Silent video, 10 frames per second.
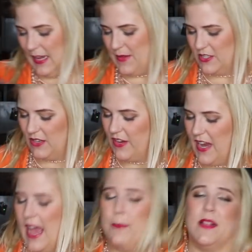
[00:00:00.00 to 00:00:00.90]
I'm actually
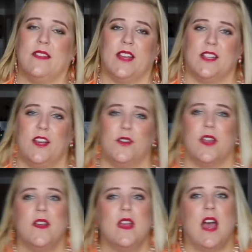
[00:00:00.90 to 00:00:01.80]
very happy living alone.
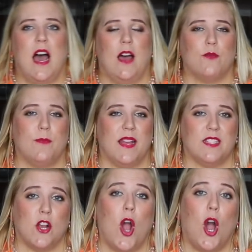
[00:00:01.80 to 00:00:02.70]

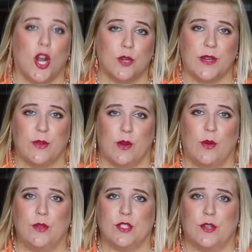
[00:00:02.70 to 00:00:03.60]
Roommates are hard when you are
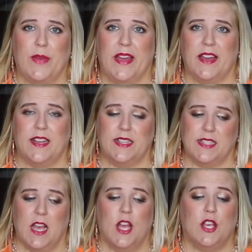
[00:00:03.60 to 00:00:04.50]
older
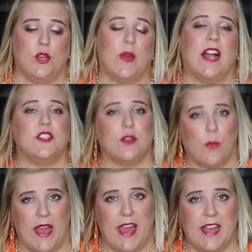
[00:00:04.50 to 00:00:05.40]
because you got your
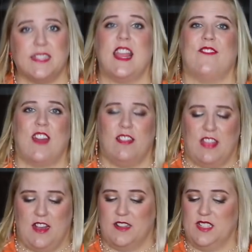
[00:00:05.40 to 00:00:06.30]
ways, they've got
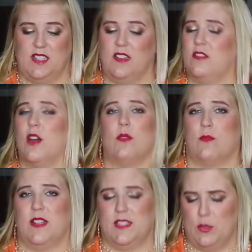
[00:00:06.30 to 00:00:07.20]
theirs, and no one
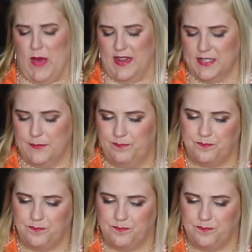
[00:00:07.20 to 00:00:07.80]
wants to bend.